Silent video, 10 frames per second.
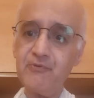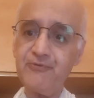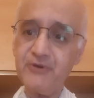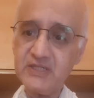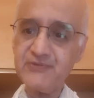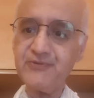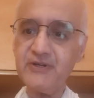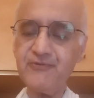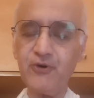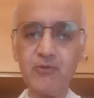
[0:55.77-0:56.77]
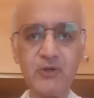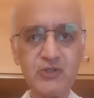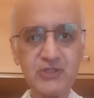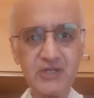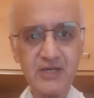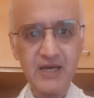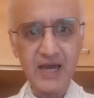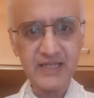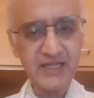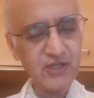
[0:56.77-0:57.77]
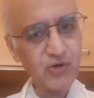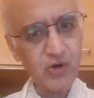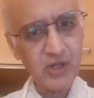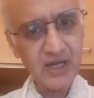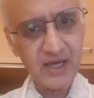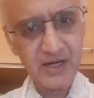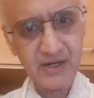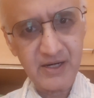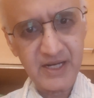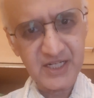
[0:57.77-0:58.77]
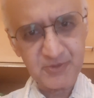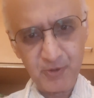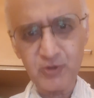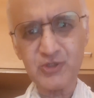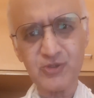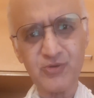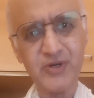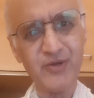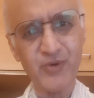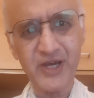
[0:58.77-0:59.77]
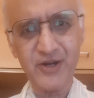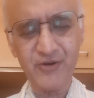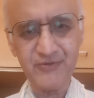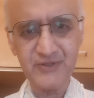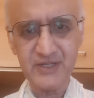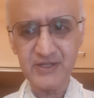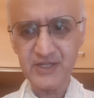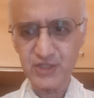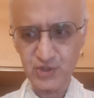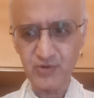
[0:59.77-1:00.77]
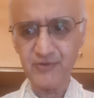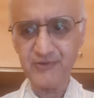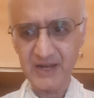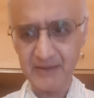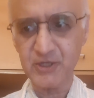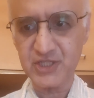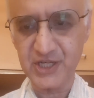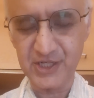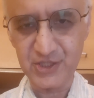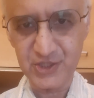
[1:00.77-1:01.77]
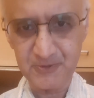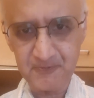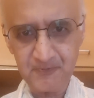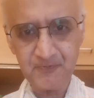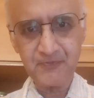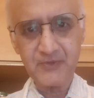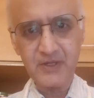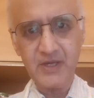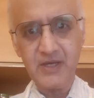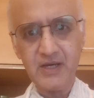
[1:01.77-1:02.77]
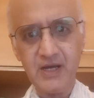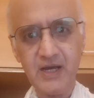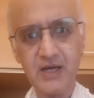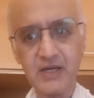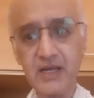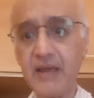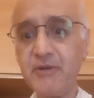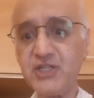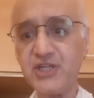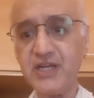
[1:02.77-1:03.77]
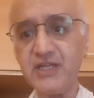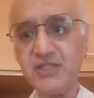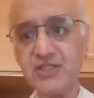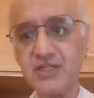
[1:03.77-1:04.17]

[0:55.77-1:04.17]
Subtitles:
First and foremost, I think you all are exposed to and aware of the issue of climate change. Climate change